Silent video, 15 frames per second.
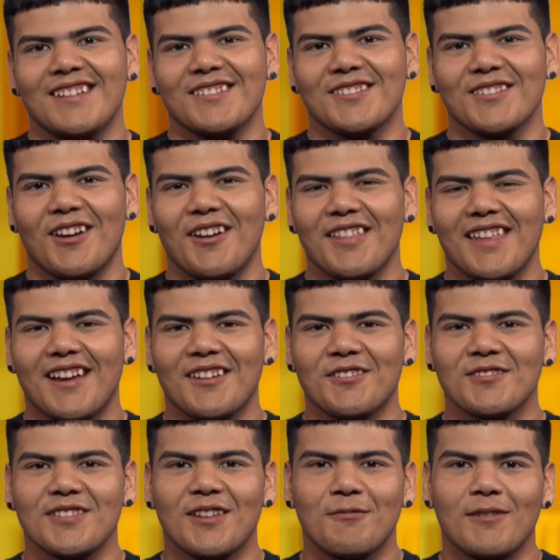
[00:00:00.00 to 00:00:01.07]
just all the
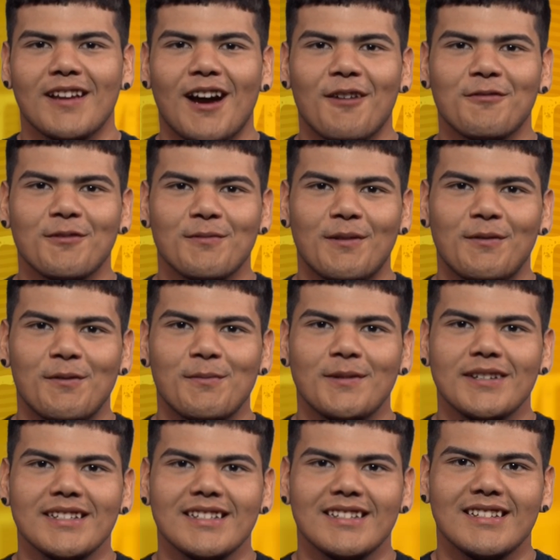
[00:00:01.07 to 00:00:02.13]
energy that we got from
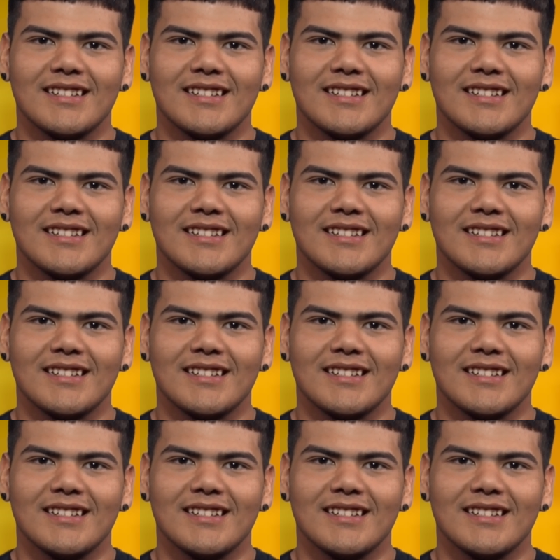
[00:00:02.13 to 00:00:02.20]
everybody.